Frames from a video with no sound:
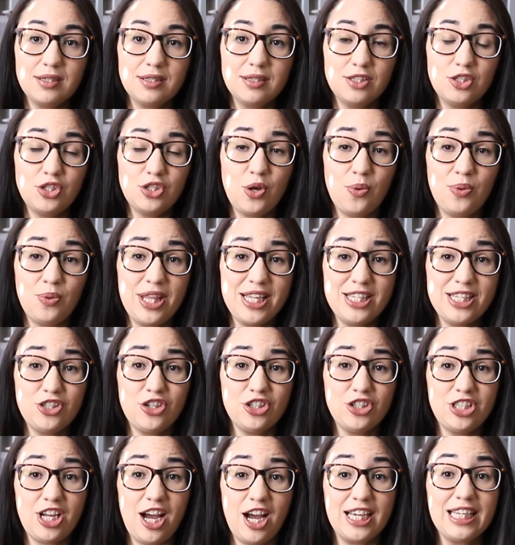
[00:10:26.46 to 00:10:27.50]
So let's
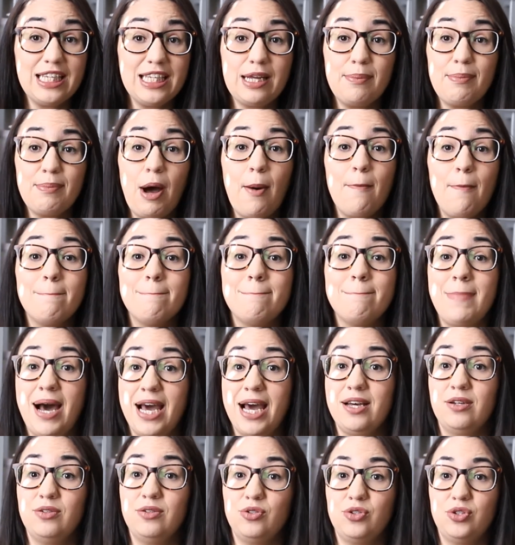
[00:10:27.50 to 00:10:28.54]
start talking about
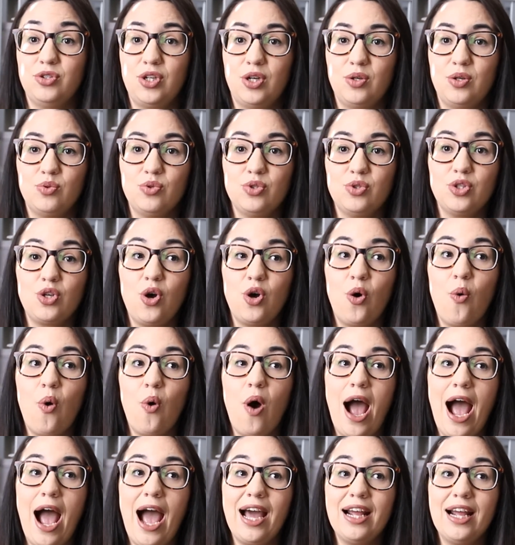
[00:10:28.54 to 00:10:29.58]
milestones. So
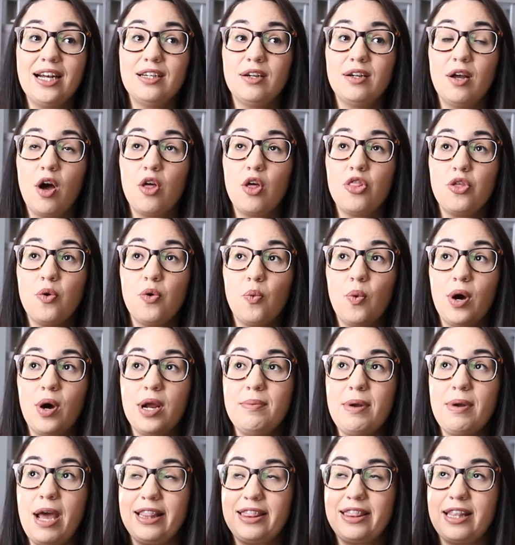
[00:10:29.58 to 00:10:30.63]
at the
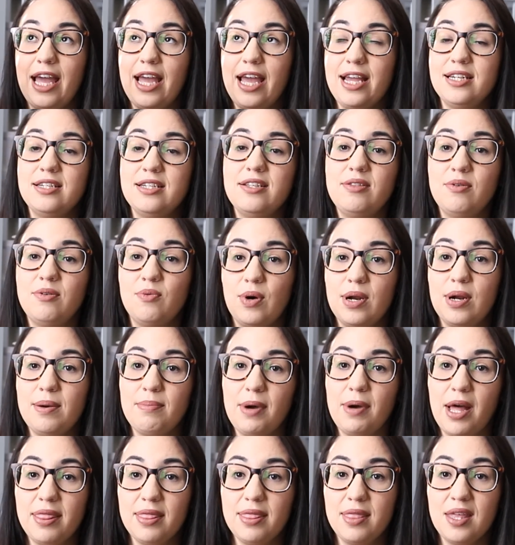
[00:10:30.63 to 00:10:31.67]
end of the 1
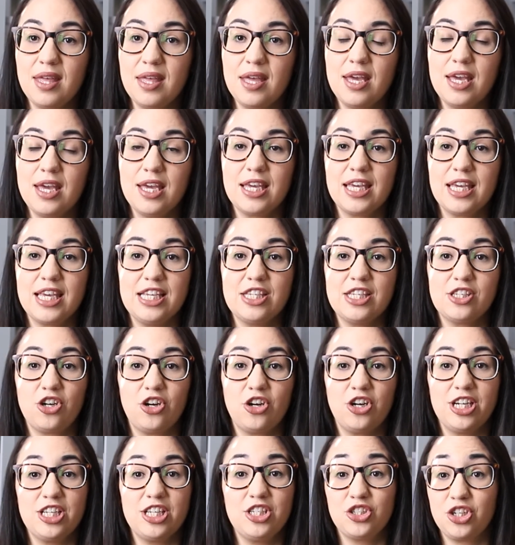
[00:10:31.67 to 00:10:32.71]
month, he is
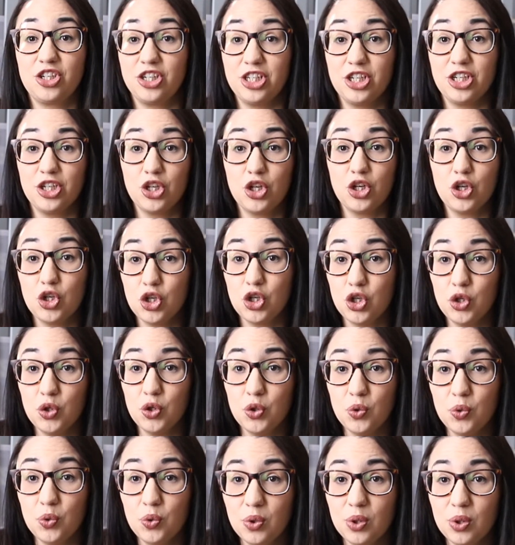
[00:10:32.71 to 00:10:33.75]
already starting to
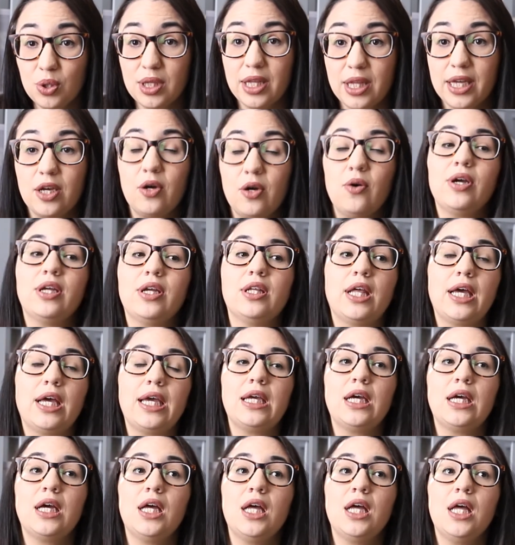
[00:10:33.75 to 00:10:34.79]
coo, like going
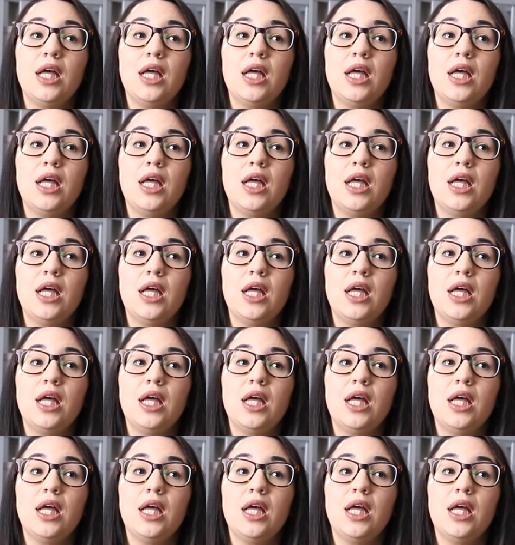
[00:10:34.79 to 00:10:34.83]
like